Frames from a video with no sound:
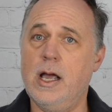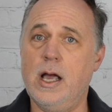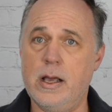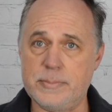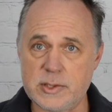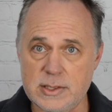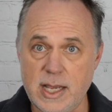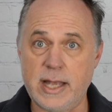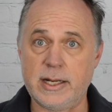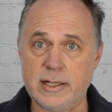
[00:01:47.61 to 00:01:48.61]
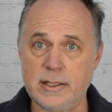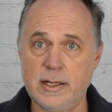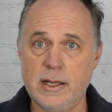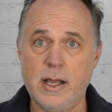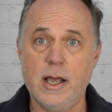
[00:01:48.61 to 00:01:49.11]
upsetting
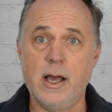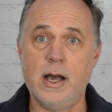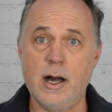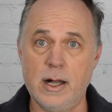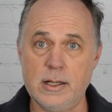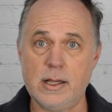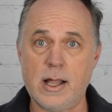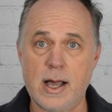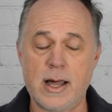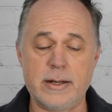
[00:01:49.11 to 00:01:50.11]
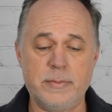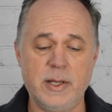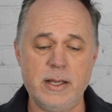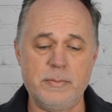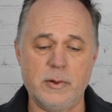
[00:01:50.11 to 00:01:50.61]
a lot of
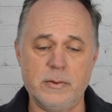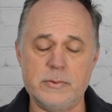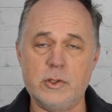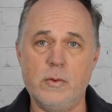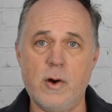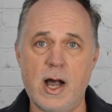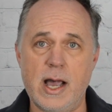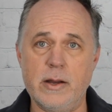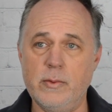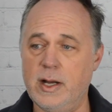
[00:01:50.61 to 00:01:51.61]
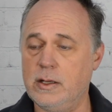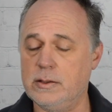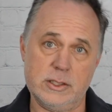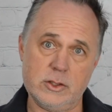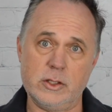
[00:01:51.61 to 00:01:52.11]
people. So why?
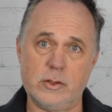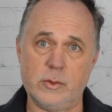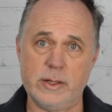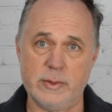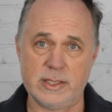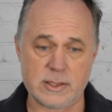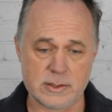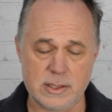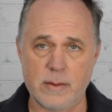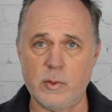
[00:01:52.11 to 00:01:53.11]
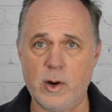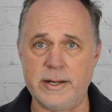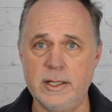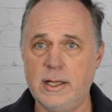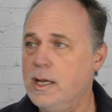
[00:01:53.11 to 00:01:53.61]
Well, let's look at three reasons. Number
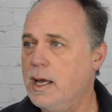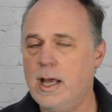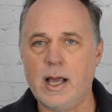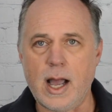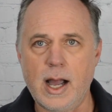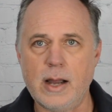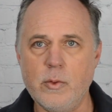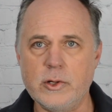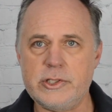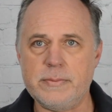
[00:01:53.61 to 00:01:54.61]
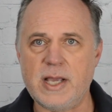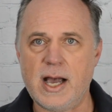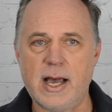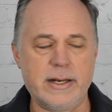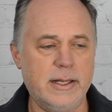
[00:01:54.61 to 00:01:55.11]
one, I worship
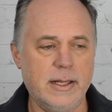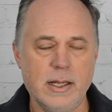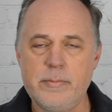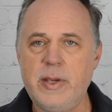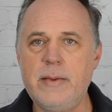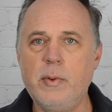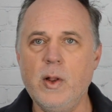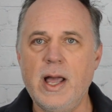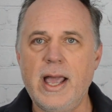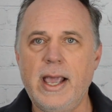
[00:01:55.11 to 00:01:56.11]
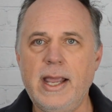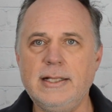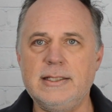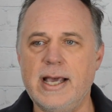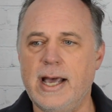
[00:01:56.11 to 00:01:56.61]
God. People
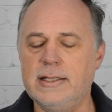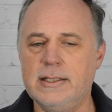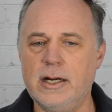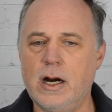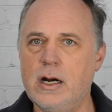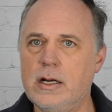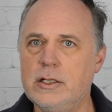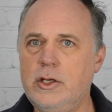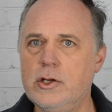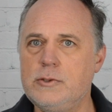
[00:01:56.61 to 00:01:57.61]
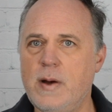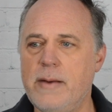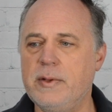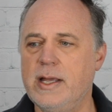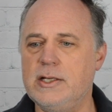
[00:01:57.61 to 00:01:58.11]
hate that. There are a huge
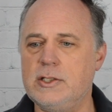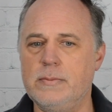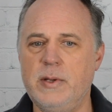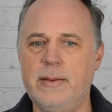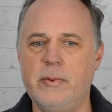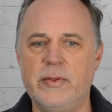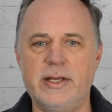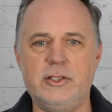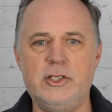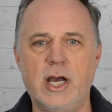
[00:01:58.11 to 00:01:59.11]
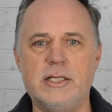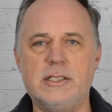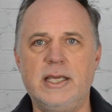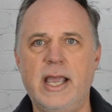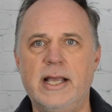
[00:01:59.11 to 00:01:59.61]
population of people that
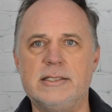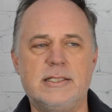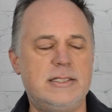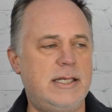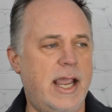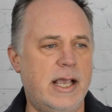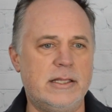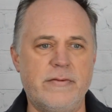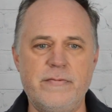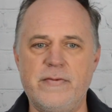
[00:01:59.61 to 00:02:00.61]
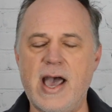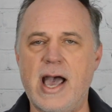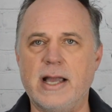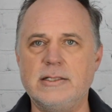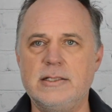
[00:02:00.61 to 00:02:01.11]
just can't stand the
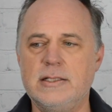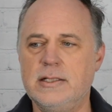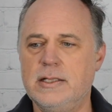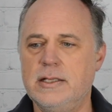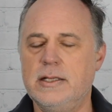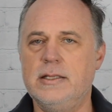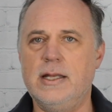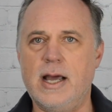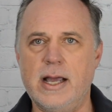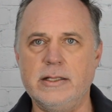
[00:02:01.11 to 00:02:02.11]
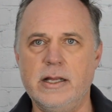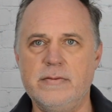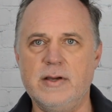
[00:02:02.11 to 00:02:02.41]
fact that I love